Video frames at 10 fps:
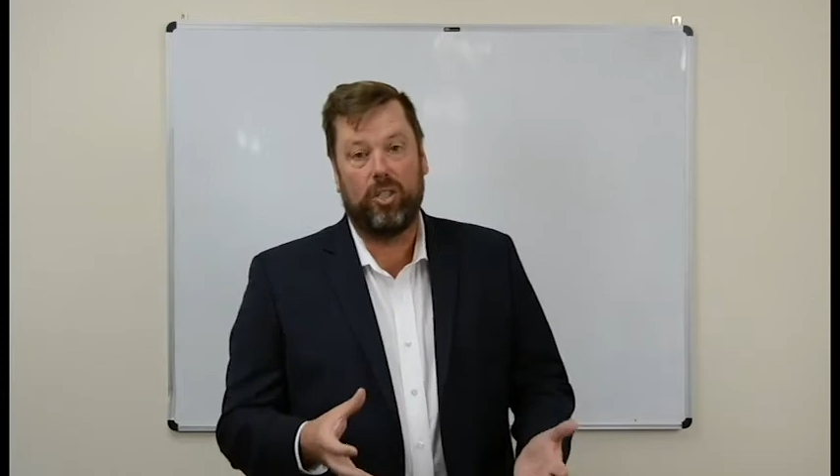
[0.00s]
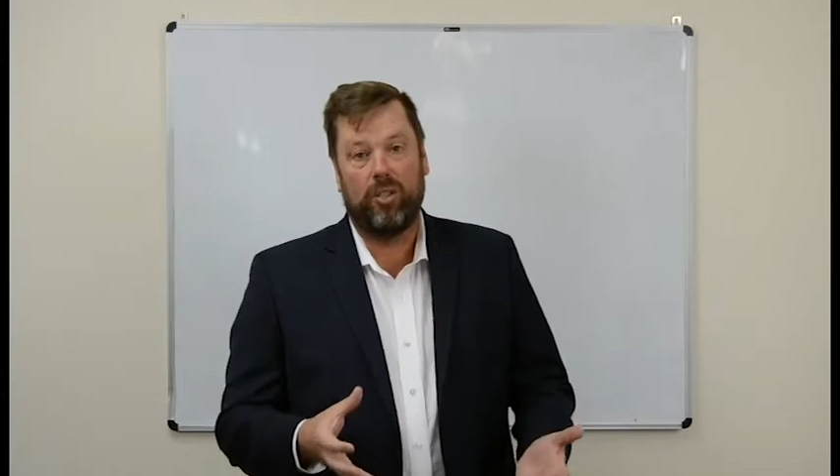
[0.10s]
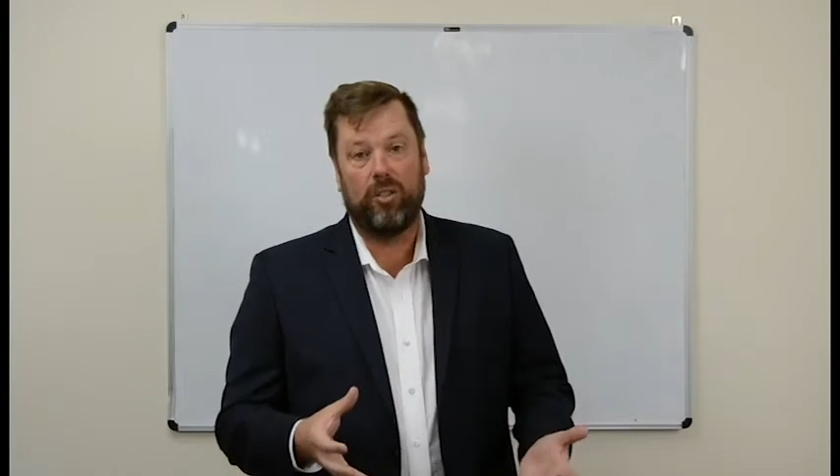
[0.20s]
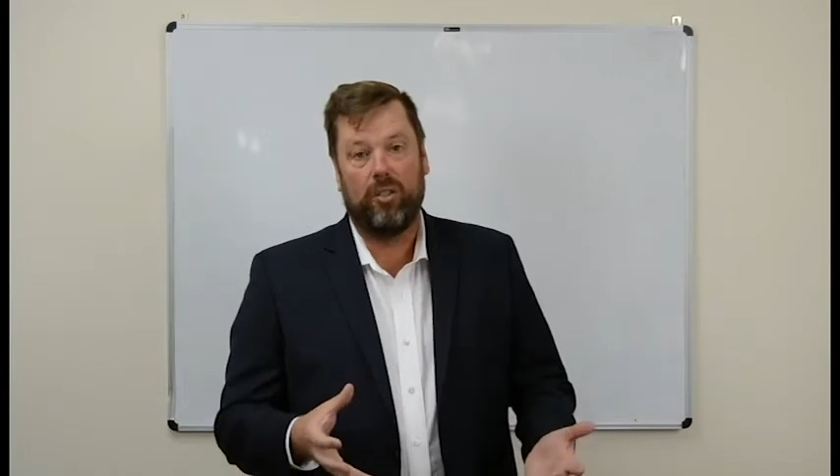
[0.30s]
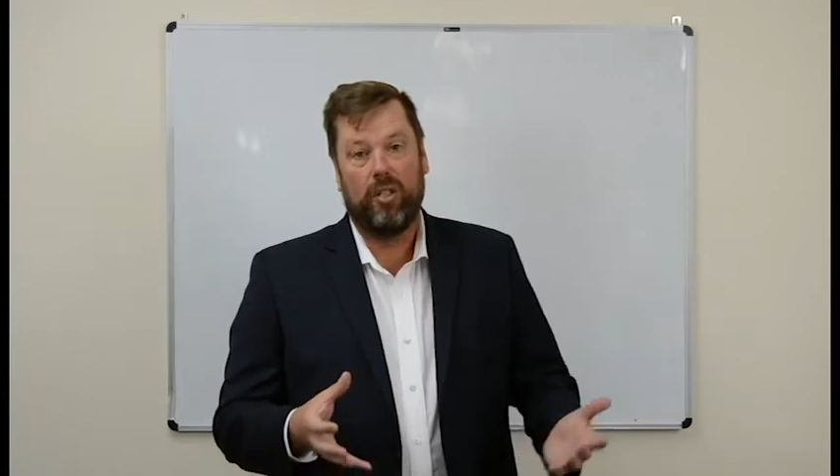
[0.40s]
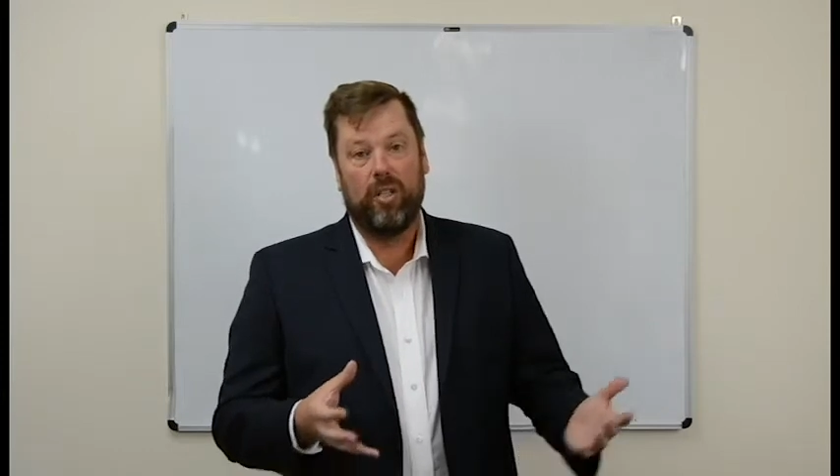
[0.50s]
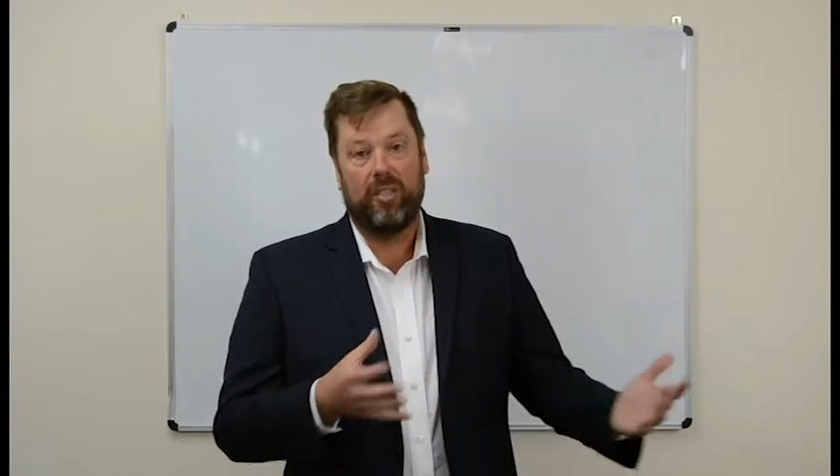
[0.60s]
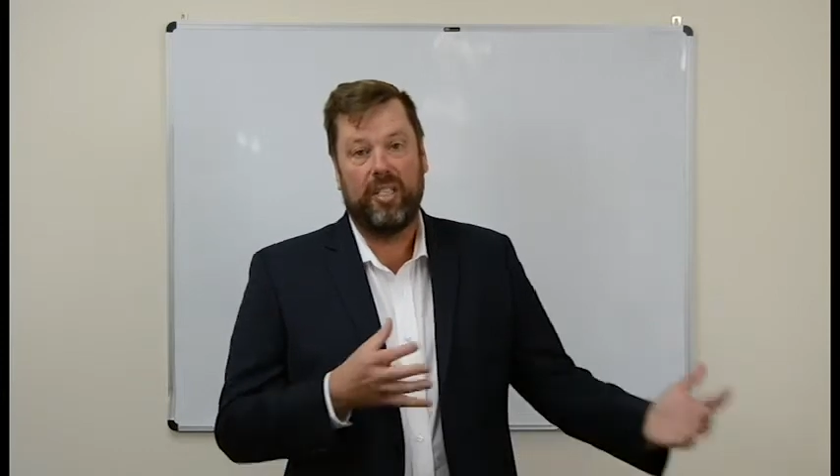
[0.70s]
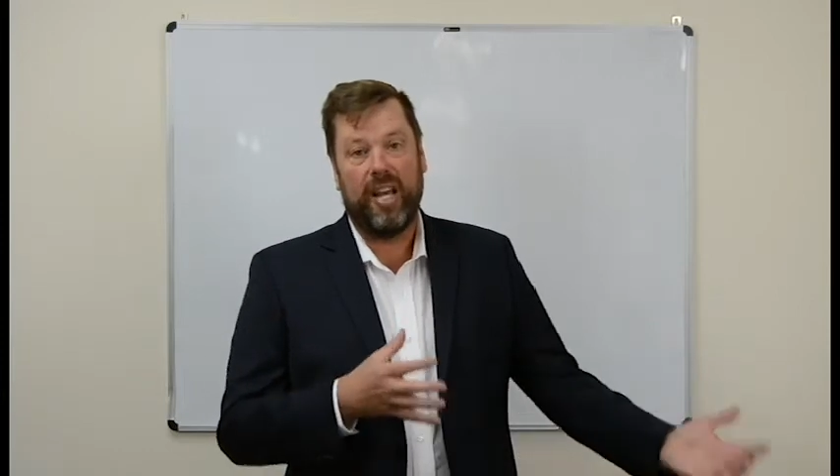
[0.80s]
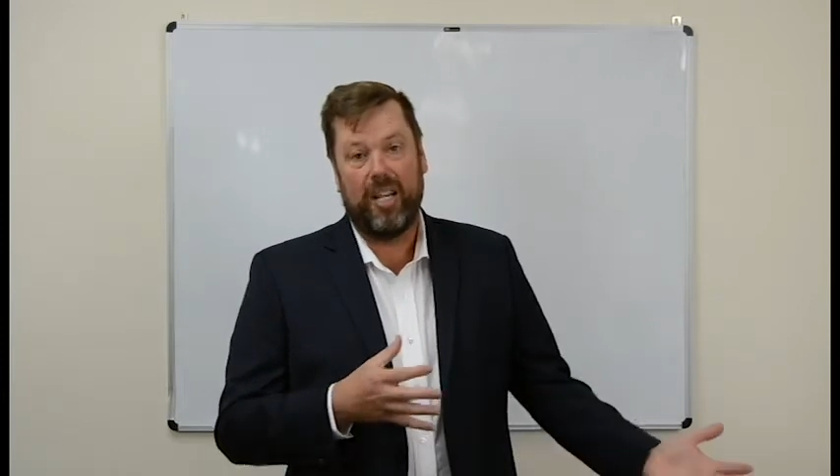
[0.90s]
do
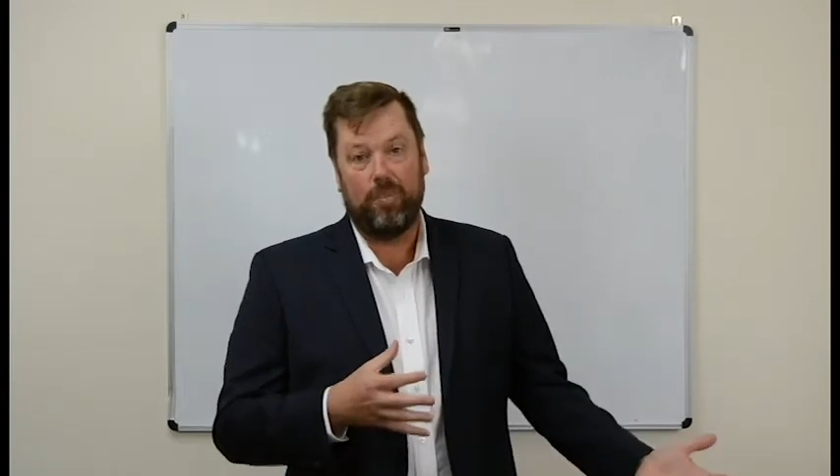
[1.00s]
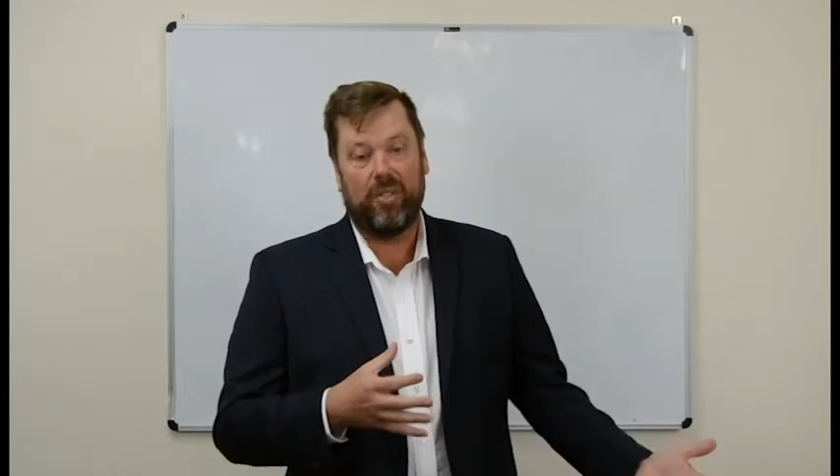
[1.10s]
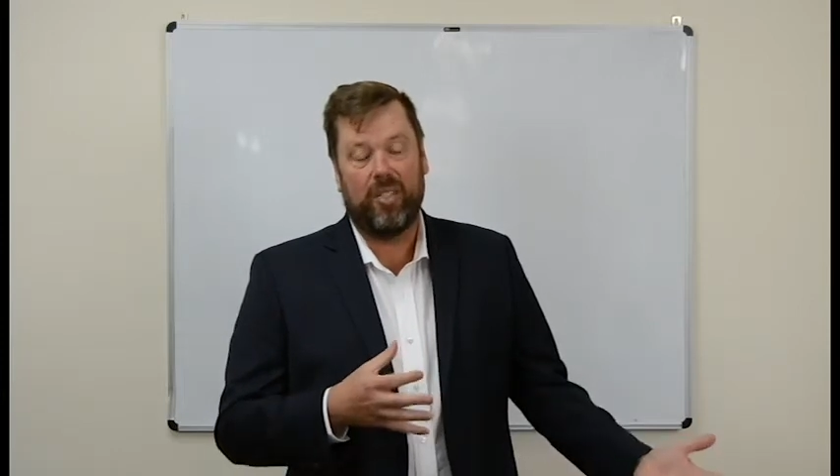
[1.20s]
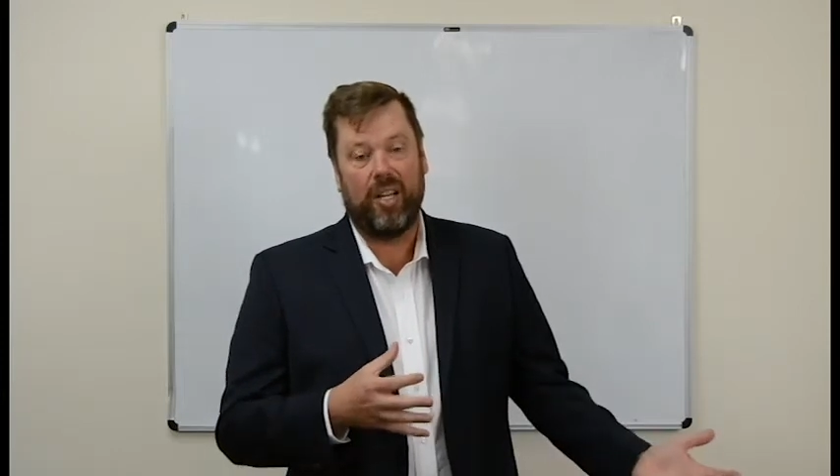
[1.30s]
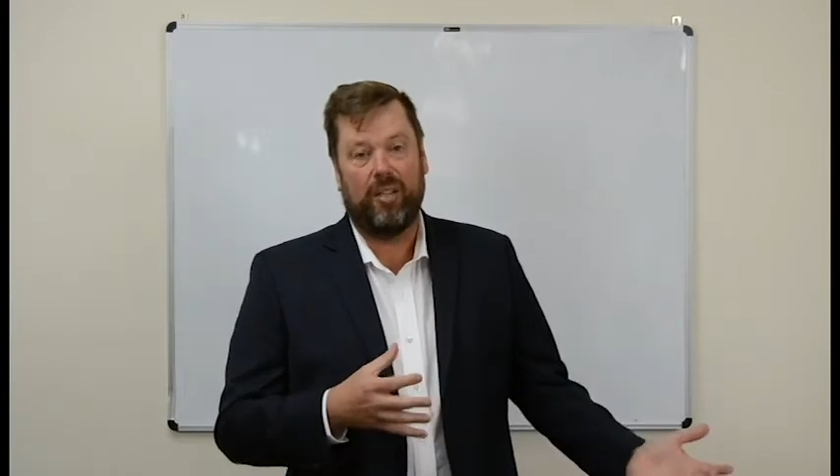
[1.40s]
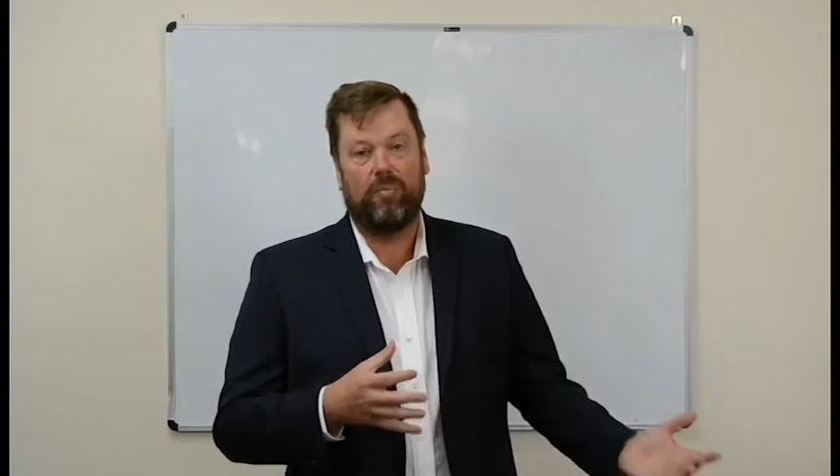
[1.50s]
the 80%.